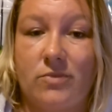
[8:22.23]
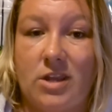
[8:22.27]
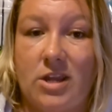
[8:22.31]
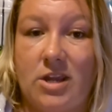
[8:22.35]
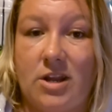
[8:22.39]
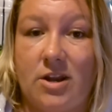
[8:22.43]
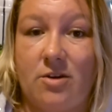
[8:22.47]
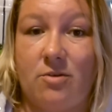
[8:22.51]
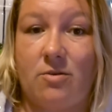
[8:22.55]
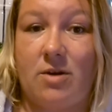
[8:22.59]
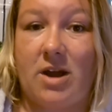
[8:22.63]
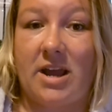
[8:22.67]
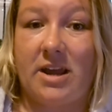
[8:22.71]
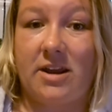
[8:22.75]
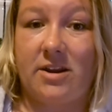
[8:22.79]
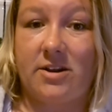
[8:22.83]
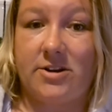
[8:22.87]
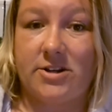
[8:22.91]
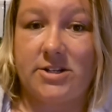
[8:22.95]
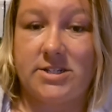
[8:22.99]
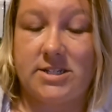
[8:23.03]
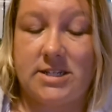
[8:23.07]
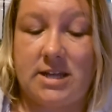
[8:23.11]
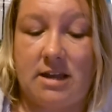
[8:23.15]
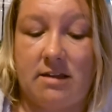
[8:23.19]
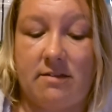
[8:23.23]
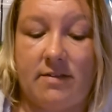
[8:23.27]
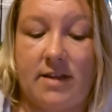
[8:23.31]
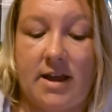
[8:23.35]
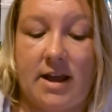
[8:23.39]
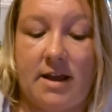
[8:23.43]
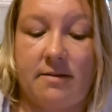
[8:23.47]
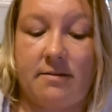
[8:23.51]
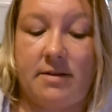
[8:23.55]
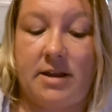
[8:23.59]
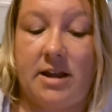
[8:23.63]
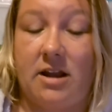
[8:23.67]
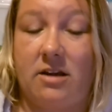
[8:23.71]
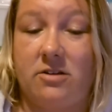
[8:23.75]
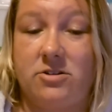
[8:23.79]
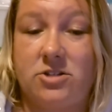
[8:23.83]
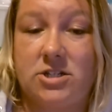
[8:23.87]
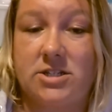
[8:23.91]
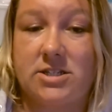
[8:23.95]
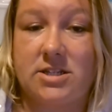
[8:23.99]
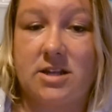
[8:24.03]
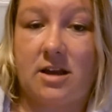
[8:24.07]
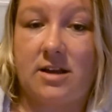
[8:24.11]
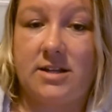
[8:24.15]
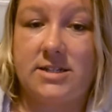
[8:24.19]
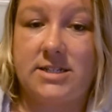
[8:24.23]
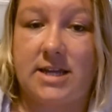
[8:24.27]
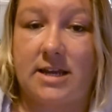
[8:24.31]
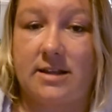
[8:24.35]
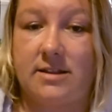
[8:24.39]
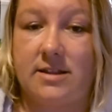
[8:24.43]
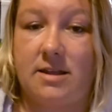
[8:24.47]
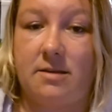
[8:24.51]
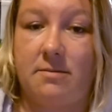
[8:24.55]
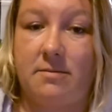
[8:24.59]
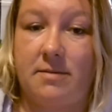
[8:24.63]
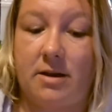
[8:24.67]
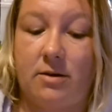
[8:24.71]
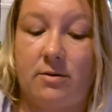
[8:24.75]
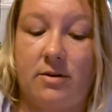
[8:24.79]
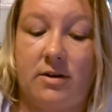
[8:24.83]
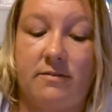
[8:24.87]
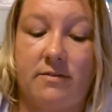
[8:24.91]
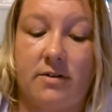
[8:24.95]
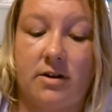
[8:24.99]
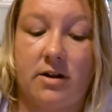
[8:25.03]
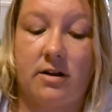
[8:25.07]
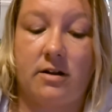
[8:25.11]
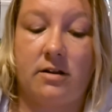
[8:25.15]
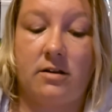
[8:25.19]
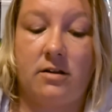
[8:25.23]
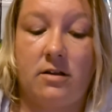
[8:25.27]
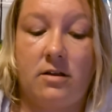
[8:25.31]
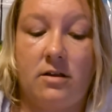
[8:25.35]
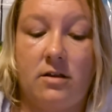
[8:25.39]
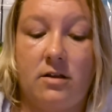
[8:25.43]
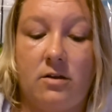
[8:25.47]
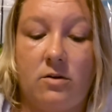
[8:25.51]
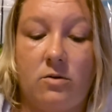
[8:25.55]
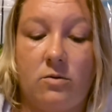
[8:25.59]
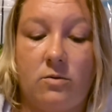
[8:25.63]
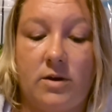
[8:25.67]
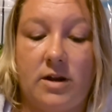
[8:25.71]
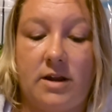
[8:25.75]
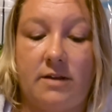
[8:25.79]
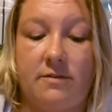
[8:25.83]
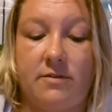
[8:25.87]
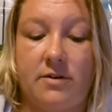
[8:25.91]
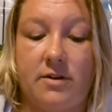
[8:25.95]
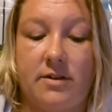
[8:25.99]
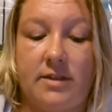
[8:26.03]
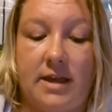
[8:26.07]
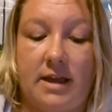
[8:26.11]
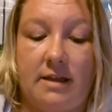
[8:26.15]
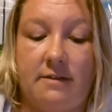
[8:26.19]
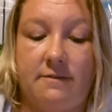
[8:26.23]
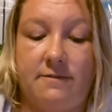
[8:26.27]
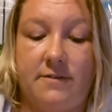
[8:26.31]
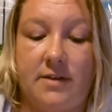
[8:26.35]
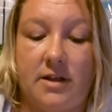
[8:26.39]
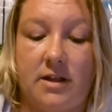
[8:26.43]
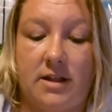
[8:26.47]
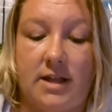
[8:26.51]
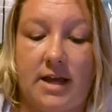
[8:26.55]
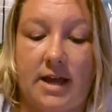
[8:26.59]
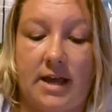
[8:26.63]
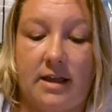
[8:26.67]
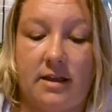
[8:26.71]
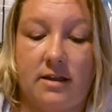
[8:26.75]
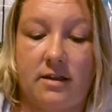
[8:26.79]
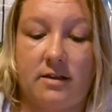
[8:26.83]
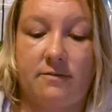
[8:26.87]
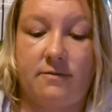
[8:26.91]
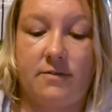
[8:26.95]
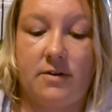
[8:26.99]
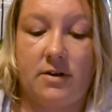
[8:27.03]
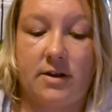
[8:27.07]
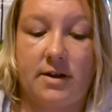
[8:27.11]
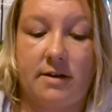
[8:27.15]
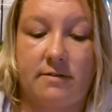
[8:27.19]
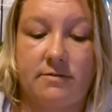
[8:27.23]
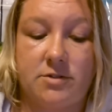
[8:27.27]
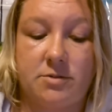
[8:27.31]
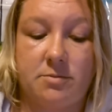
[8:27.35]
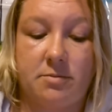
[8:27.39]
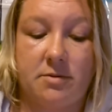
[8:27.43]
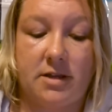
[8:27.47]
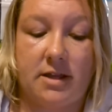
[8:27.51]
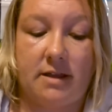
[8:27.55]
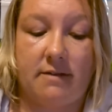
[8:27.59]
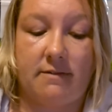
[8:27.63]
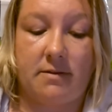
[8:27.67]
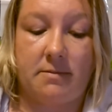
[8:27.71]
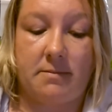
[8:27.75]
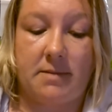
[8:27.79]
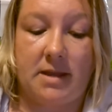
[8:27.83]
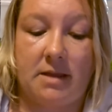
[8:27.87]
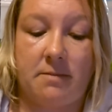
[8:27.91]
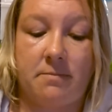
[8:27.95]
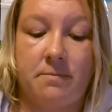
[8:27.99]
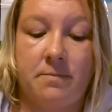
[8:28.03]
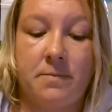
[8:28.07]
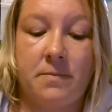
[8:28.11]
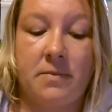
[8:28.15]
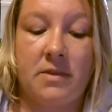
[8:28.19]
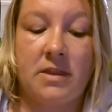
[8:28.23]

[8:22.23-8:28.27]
I understand that, and I'll just contact them whatever they feel comfortable giving me.